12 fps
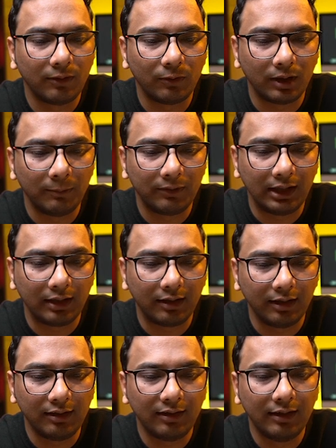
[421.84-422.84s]
So I'm
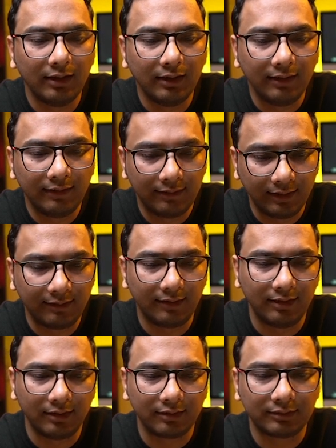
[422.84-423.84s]
selecting 6
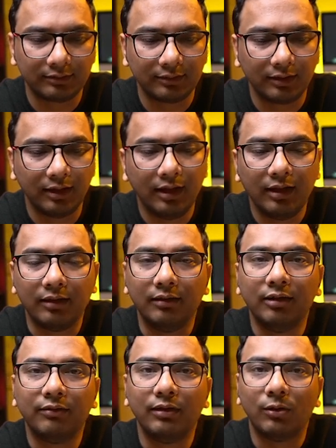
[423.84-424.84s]
here.
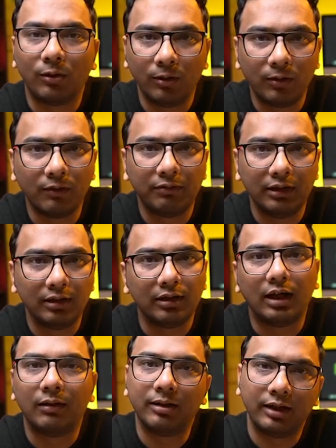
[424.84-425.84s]
This will autofill
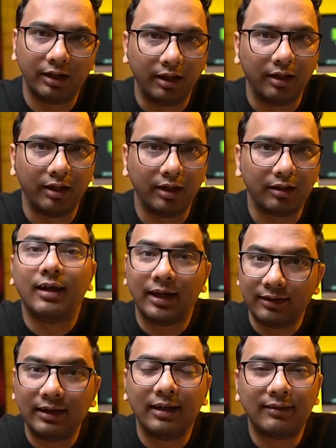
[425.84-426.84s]
our end date.
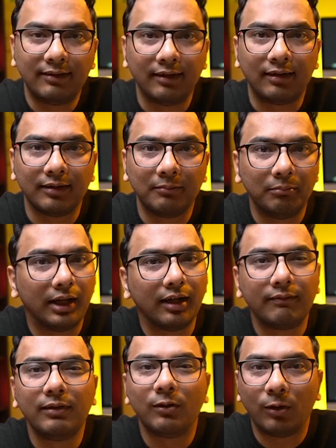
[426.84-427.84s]
And that's it.
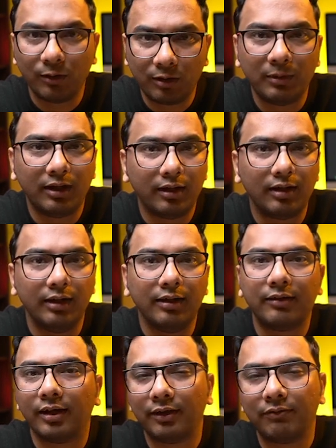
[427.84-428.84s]
Bank will automatically
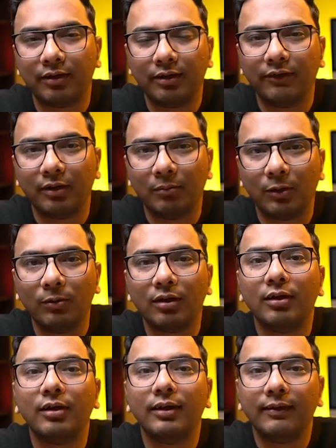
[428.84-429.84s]
transfer this amount
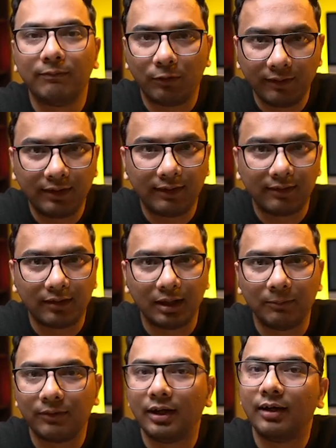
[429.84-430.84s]
for 6
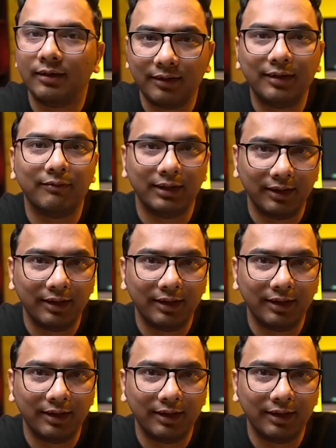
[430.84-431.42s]
times at the given